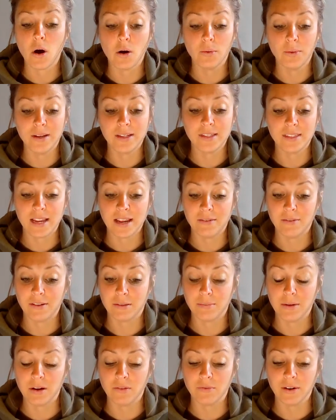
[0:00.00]
always stayed
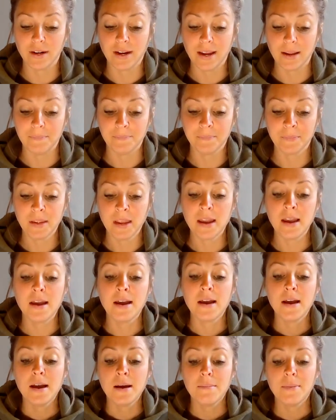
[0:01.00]
with me overnight.
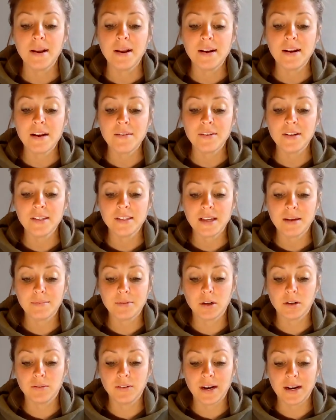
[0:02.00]
But I never slept
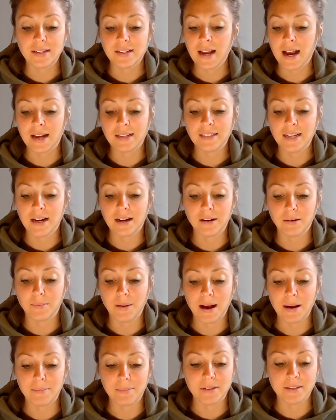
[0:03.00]
over at Tata or
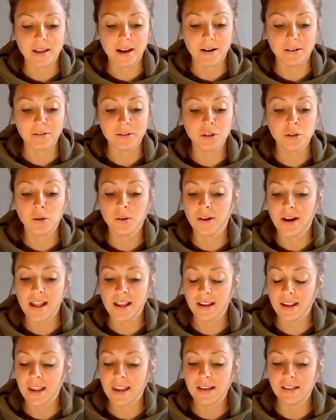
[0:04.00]
Papa's house, or
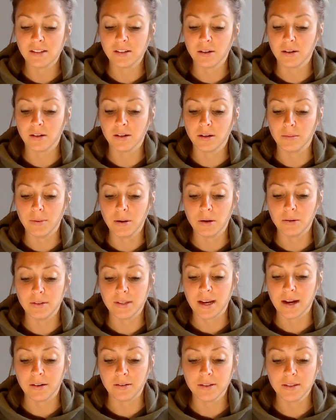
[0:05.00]
Aunt Kate's or Uncle Poe's
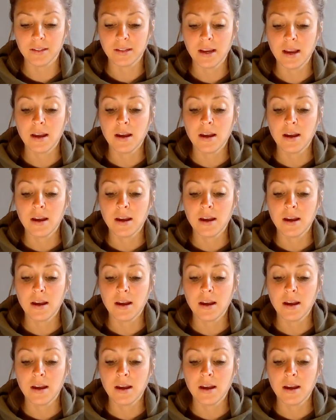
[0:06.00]
house.